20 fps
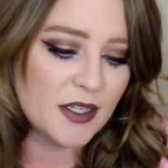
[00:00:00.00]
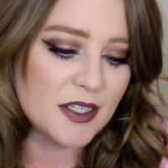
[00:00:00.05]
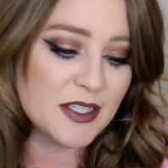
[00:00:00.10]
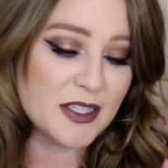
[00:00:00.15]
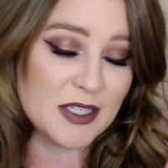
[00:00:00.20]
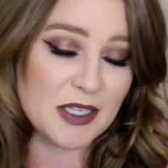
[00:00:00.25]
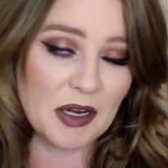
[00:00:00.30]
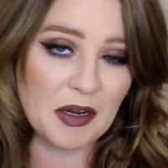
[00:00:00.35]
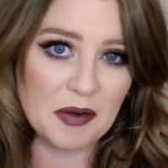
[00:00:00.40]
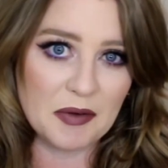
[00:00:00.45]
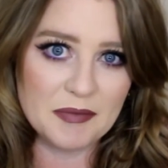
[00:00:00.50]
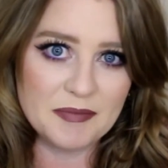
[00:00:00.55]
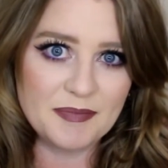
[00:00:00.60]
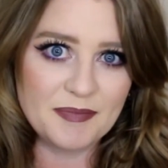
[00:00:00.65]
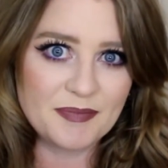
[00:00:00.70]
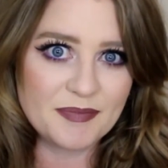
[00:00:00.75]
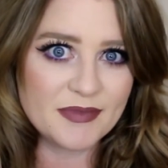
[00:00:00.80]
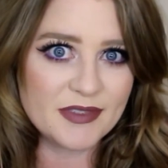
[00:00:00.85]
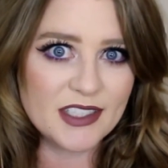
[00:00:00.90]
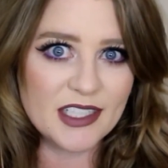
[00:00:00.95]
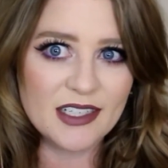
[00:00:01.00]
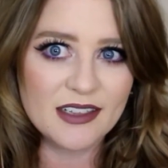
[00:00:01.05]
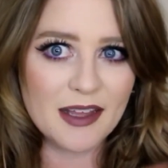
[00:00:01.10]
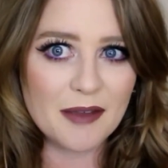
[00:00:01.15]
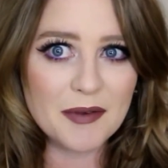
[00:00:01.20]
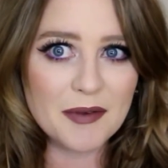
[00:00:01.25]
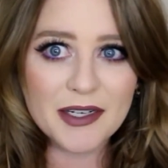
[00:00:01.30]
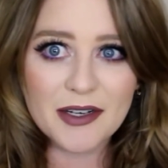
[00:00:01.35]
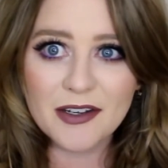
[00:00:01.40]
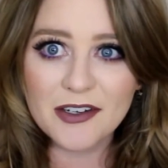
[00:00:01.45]
So
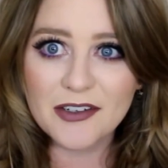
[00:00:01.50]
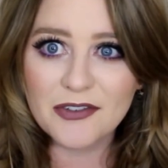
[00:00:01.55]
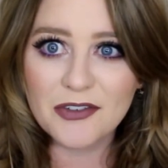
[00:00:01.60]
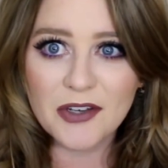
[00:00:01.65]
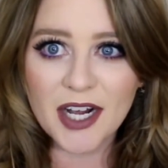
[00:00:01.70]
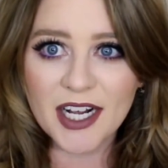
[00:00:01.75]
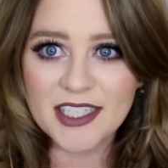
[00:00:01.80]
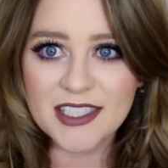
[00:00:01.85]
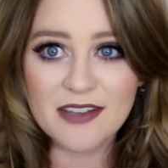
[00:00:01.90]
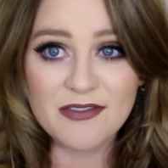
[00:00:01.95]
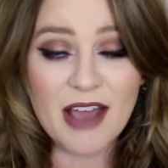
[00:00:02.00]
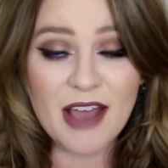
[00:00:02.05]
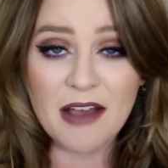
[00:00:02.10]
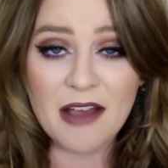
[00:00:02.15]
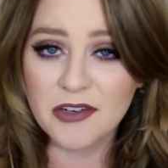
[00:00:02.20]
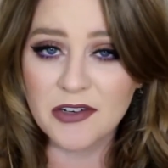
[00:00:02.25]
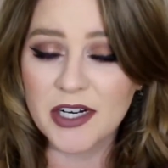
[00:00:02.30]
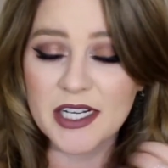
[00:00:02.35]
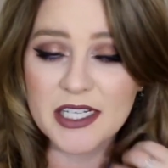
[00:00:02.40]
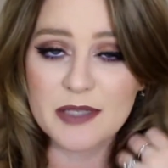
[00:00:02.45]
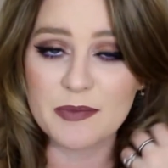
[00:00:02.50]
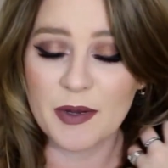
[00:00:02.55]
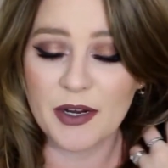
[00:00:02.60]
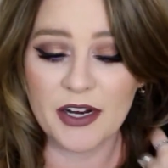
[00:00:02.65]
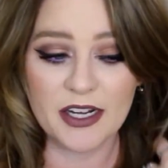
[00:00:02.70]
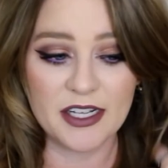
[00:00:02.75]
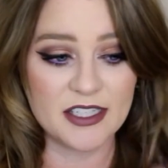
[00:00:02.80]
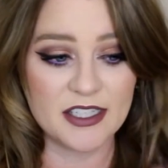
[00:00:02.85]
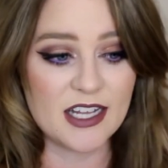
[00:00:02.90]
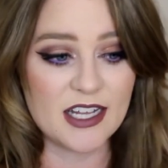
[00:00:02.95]
let me know if you guys have ever
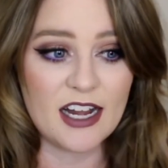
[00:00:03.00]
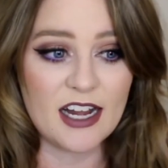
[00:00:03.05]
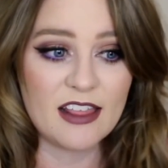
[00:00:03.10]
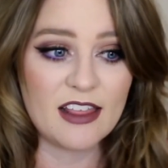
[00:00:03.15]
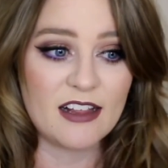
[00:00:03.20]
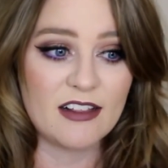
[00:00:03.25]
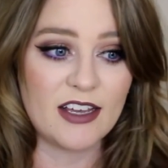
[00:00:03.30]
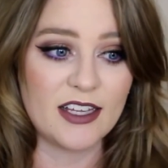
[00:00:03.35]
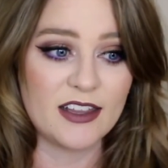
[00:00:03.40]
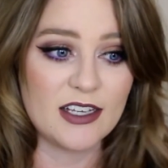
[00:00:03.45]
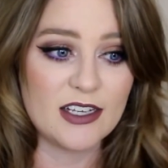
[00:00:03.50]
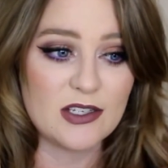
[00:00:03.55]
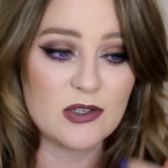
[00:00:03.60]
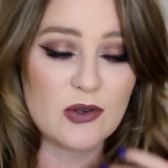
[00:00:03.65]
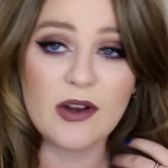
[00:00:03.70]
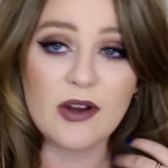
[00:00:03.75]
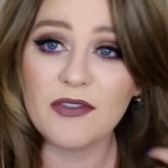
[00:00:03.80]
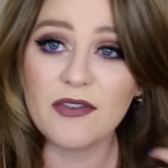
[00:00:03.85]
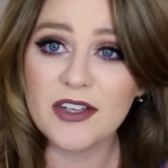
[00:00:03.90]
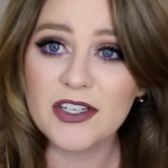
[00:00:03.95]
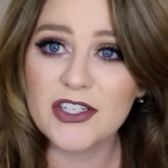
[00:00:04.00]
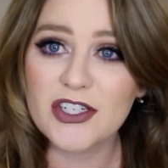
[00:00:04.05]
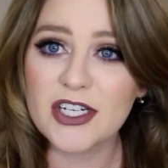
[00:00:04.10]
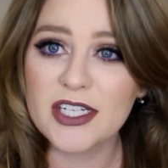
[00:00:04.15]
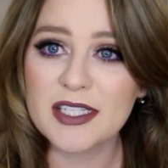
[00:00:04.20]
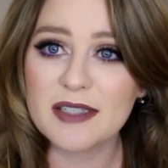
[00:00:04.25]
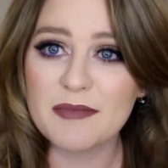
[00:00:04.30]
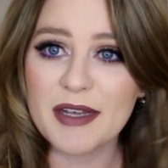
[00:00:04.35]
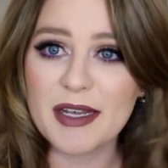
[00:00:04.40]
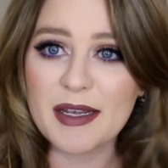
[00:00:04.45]
experienced anything like this or if it's
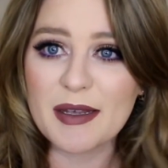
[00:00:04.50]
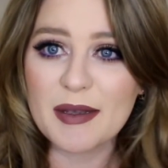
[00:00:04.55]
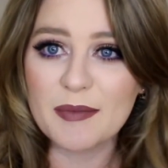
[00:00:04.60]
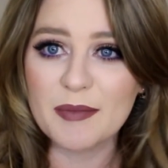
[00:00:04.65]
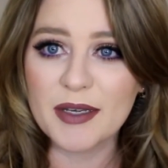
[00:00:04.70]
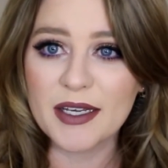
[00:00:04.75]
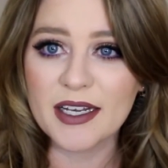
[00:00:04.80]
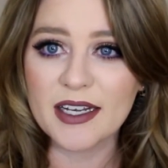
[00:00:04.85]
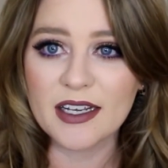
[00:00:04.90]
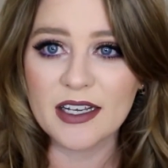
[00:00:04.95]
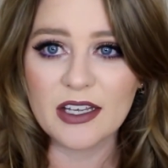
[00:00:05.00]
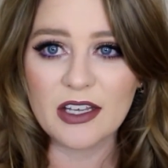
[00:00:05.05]
just me being,